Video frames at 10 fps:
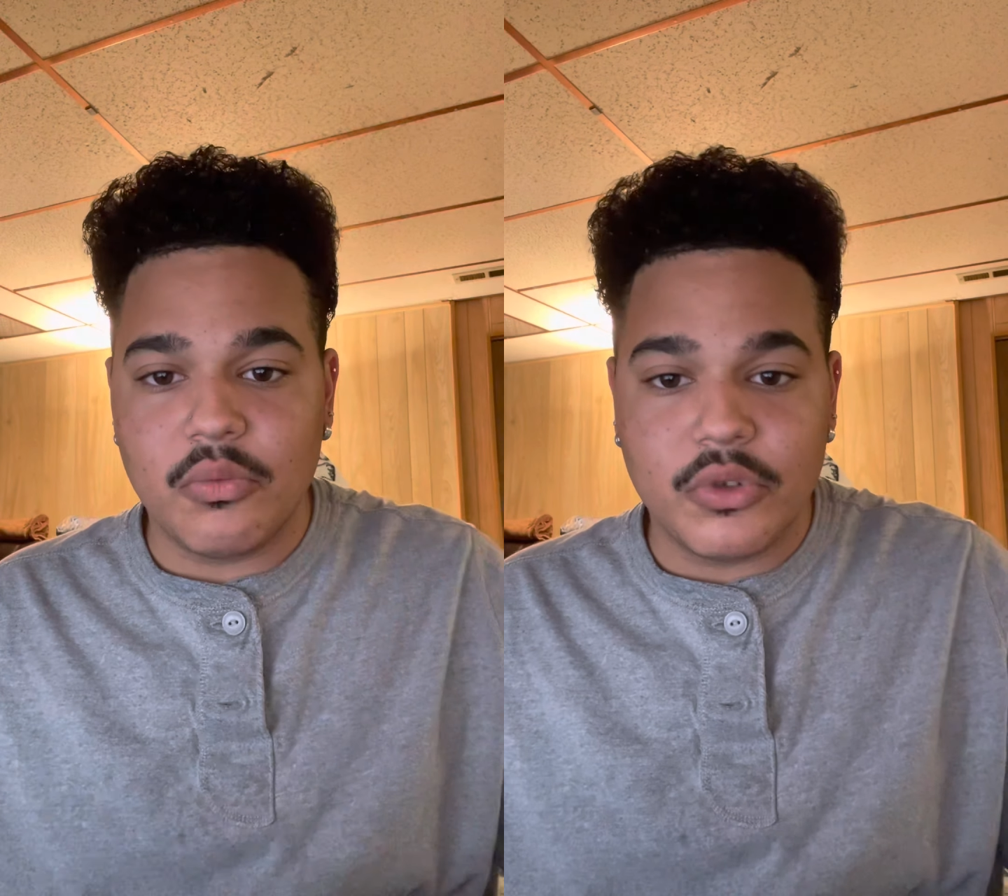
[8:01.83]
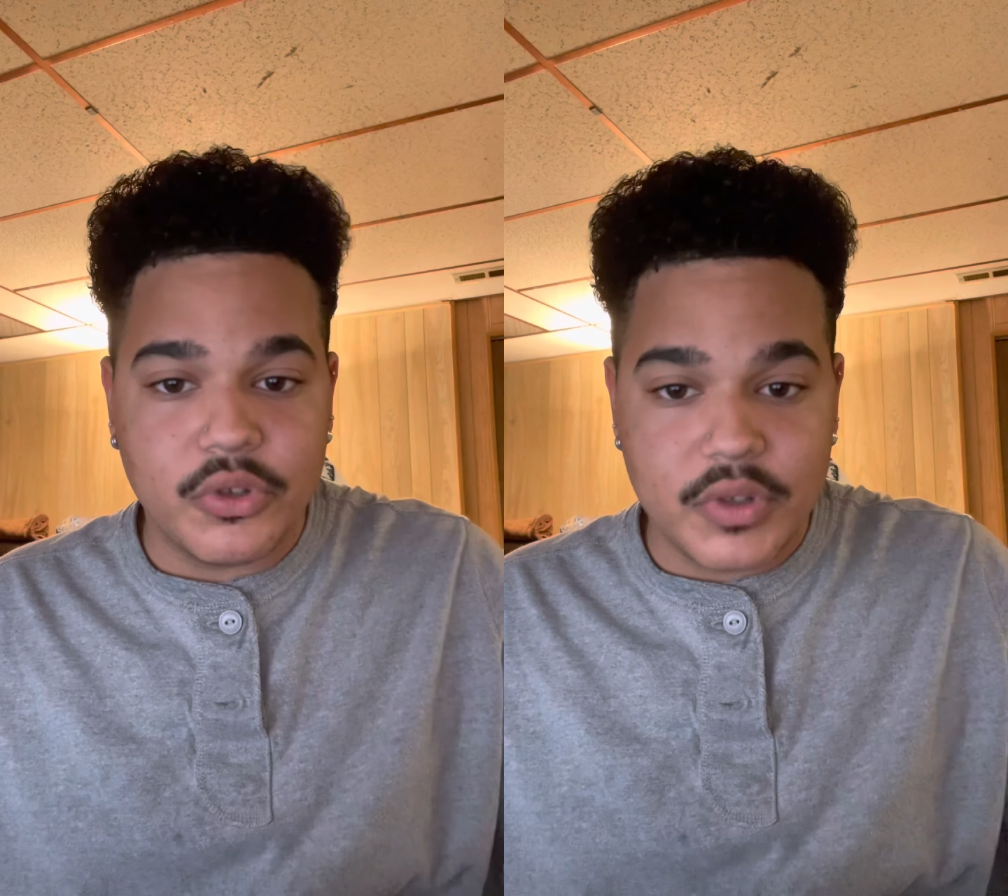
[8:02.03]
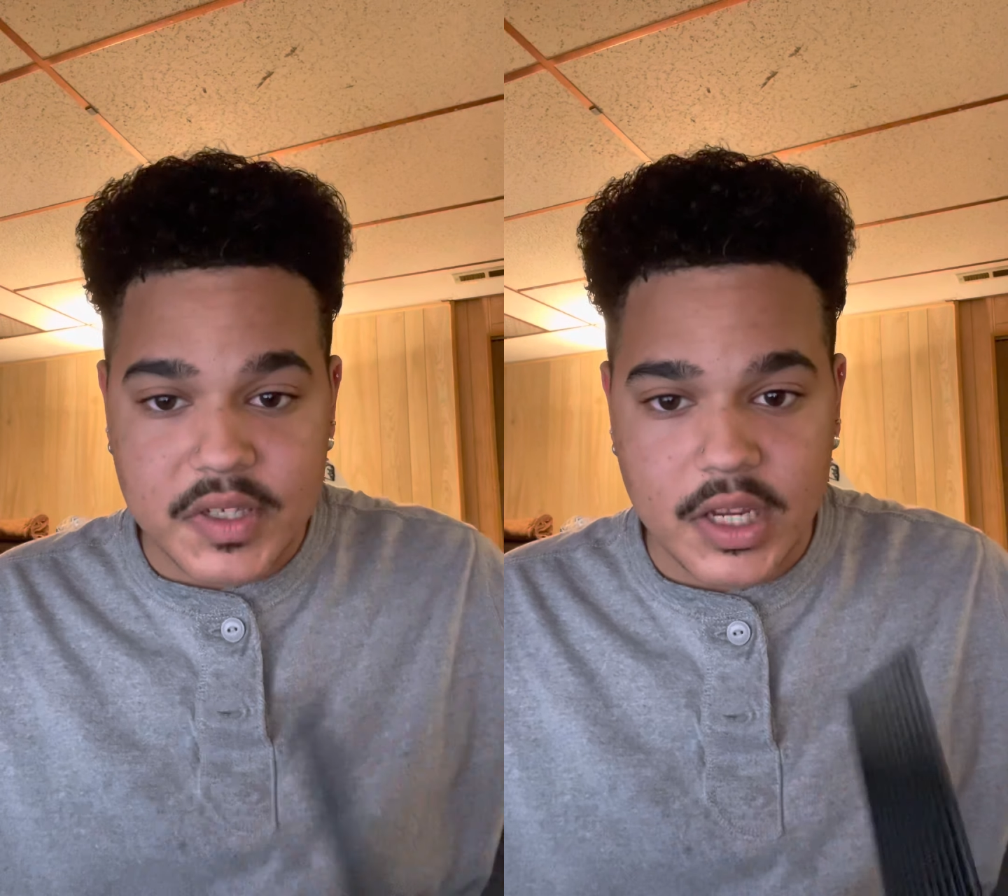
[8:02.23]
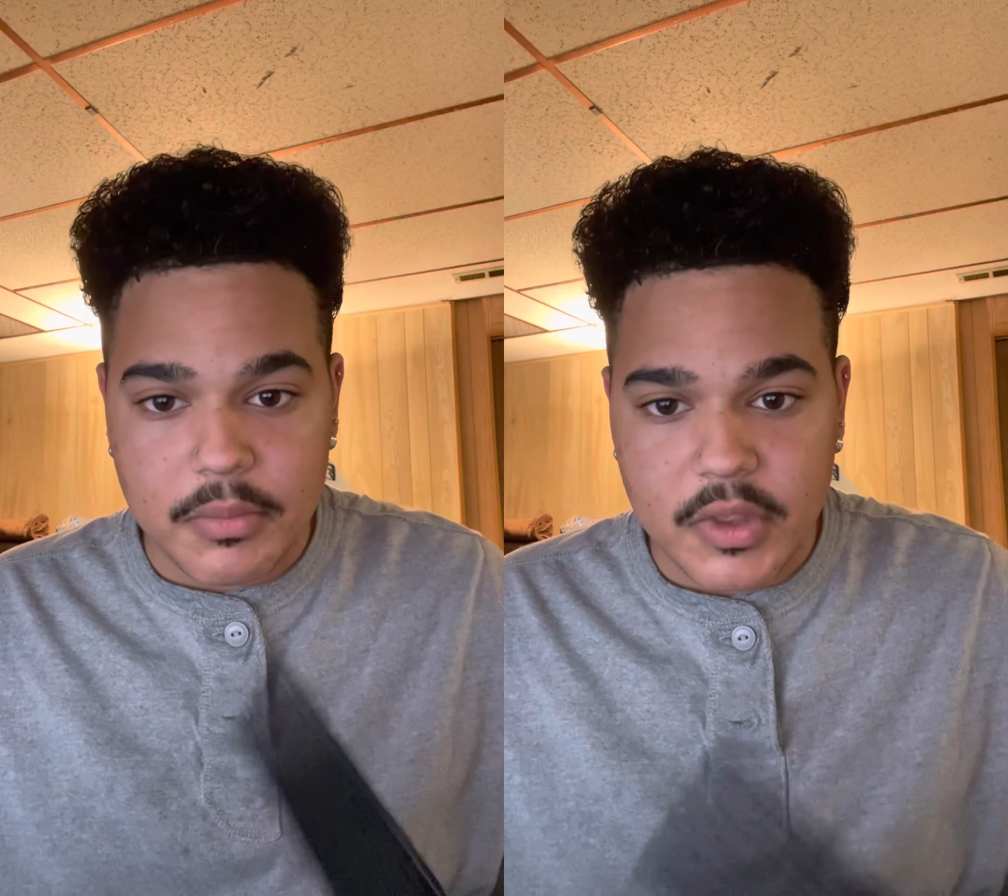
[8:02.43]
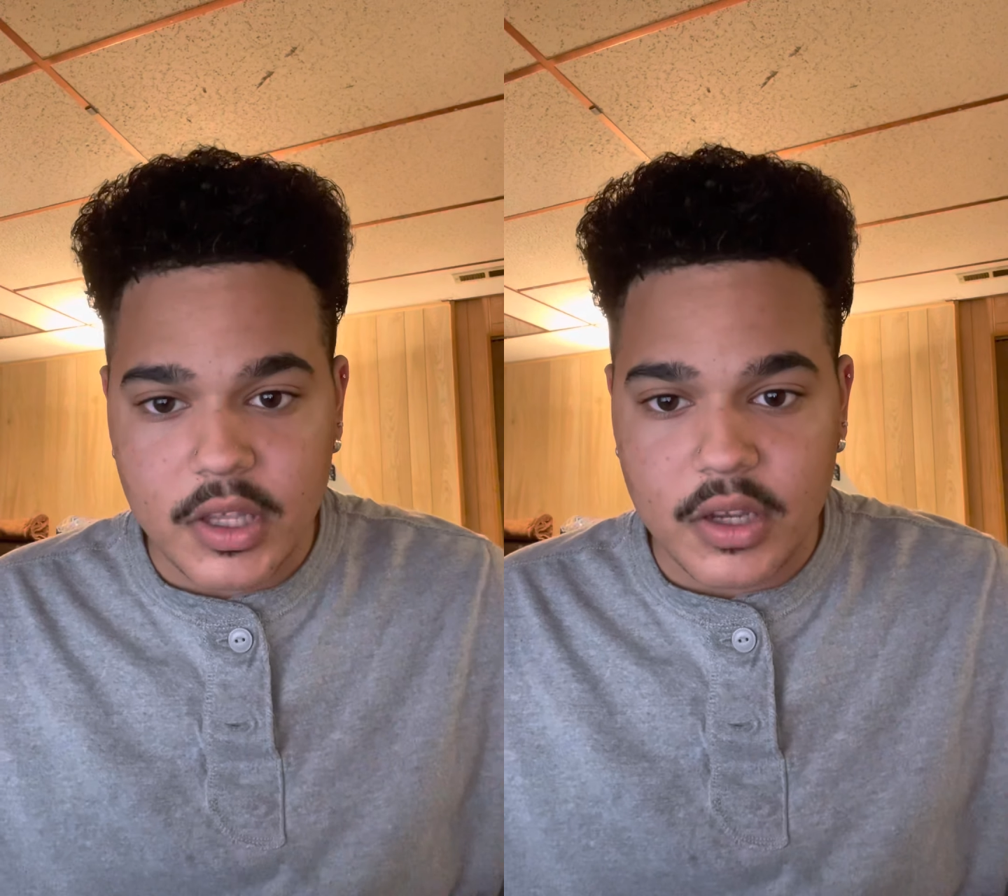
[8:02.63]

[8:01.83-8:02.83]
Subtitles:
we'll do the same thing